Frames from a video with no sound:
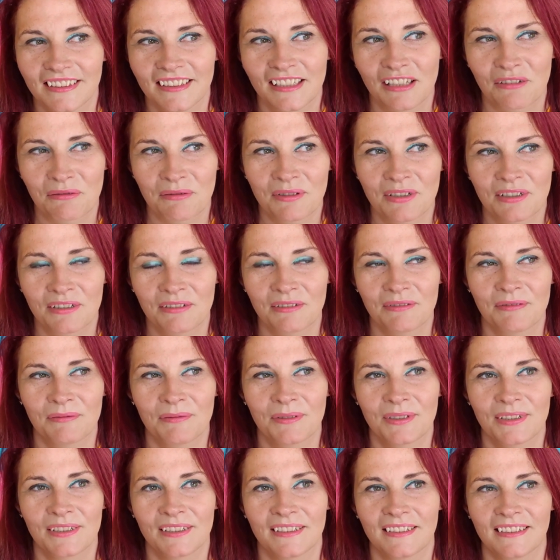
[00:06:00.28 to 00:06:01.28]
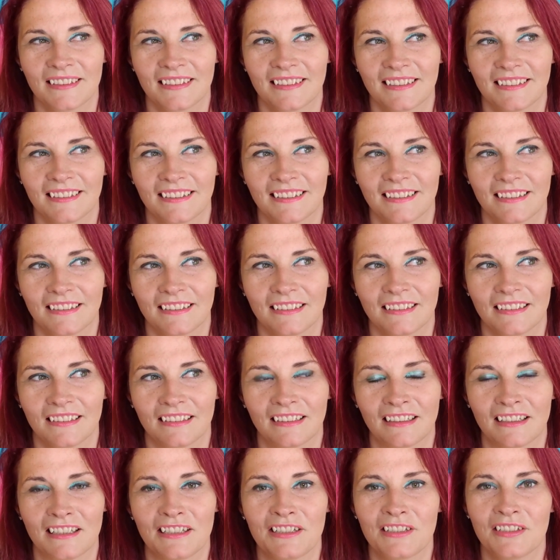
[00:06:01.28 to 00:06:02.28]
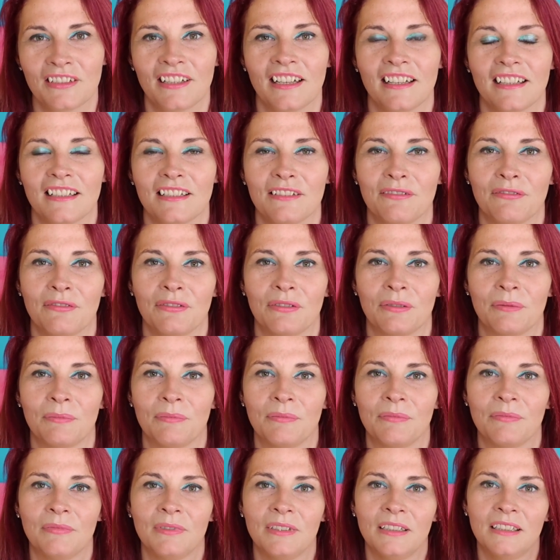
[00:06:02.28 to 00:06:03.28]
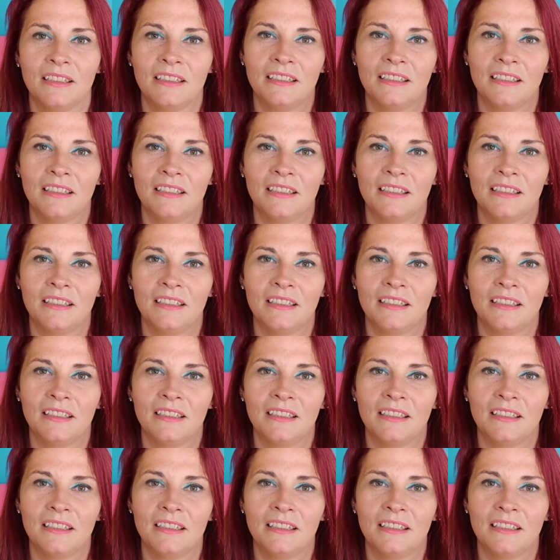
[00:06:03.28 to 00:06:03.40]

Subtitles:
sometimes I attract from